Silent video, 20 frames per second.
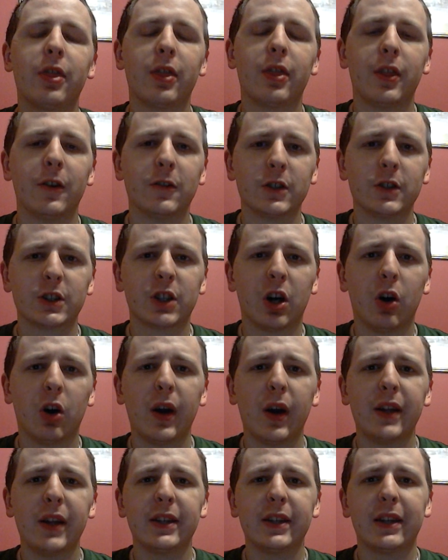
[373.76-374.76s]
The
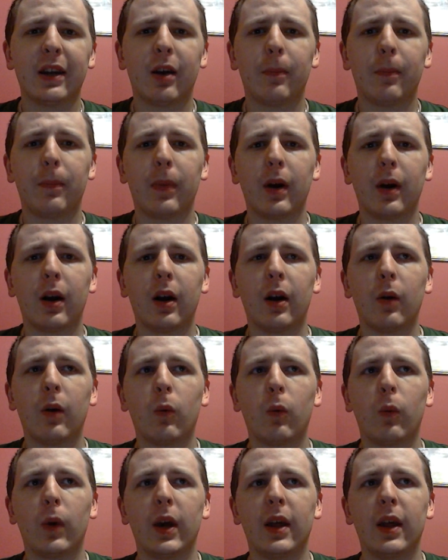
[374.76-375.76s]
result ended up
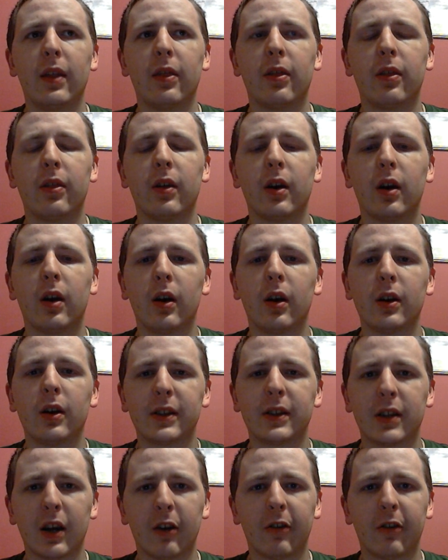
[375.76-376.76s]
with
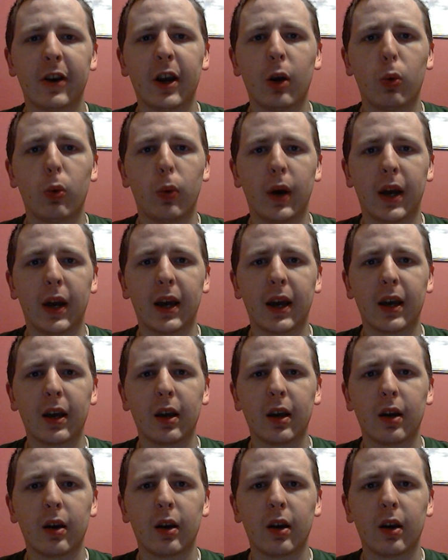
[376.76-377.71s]
Del Rio winning,